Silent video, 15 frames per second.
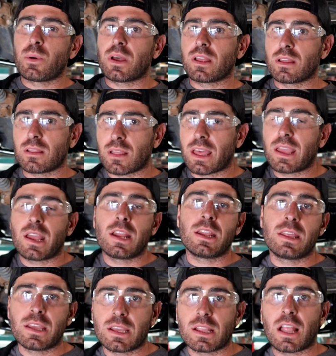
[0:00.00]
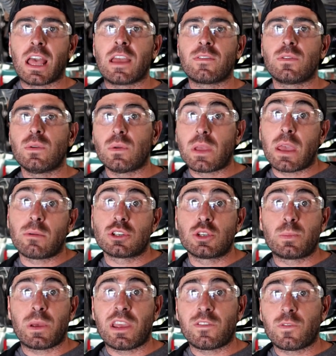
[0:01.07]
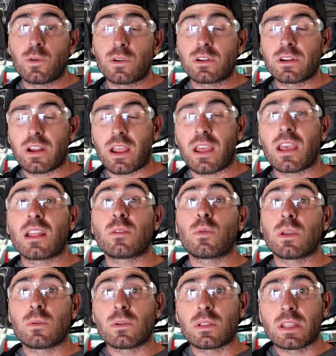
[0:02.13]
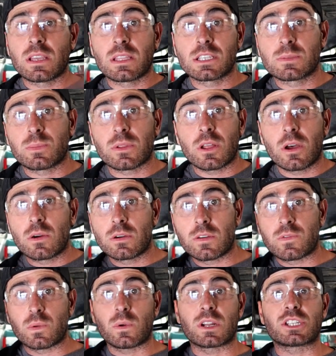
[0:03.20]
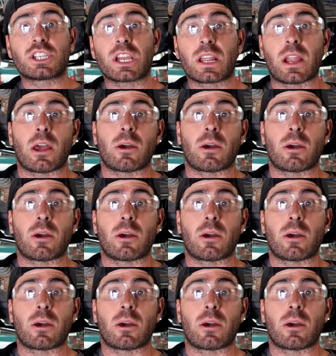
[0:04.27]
but like anything in life, you get what you pay for, and we will link this below if you want to check it